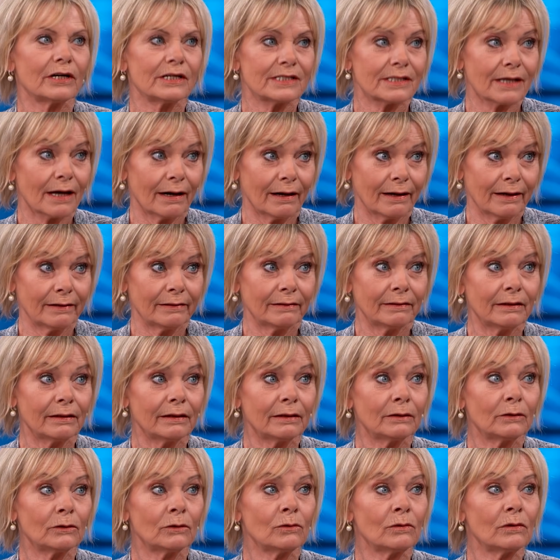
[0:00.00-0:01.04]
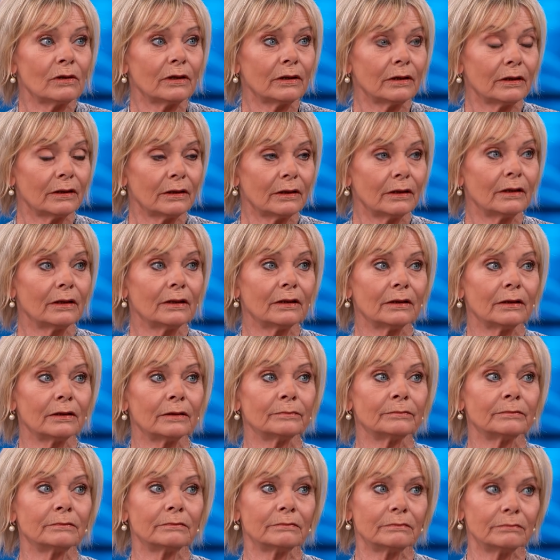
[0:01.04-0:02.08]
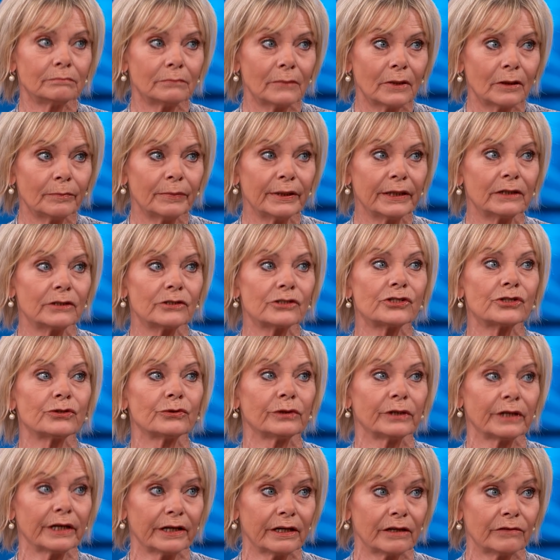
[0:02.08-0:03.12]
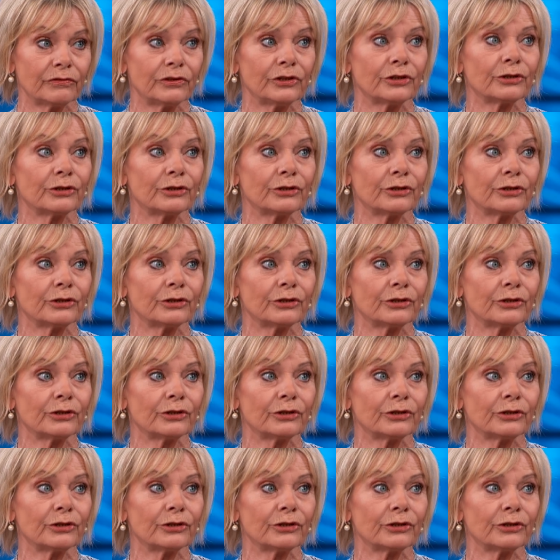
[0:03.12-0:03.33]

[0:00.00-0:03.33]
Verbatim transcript: as I know, um, about two and a half